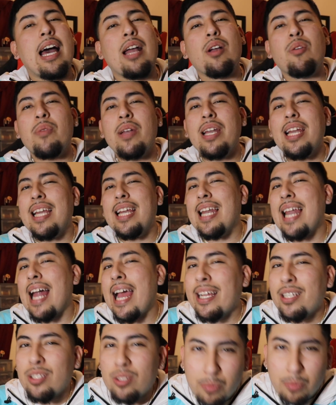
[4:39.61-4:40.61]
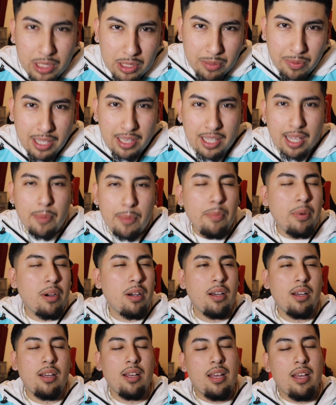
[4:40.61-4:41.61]
I don't really like too much Banda,
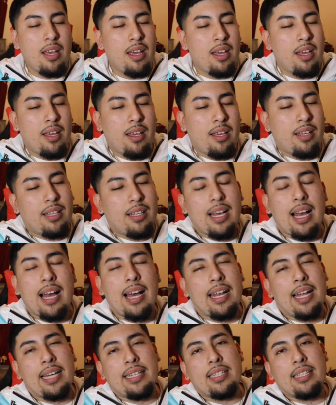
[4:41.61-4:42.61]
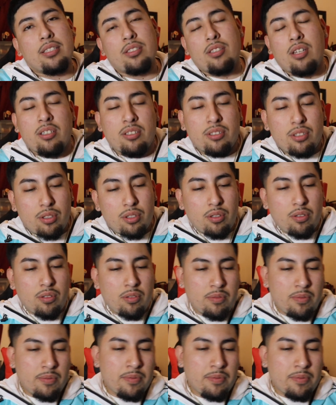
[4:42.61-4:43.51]
but I like this song, so.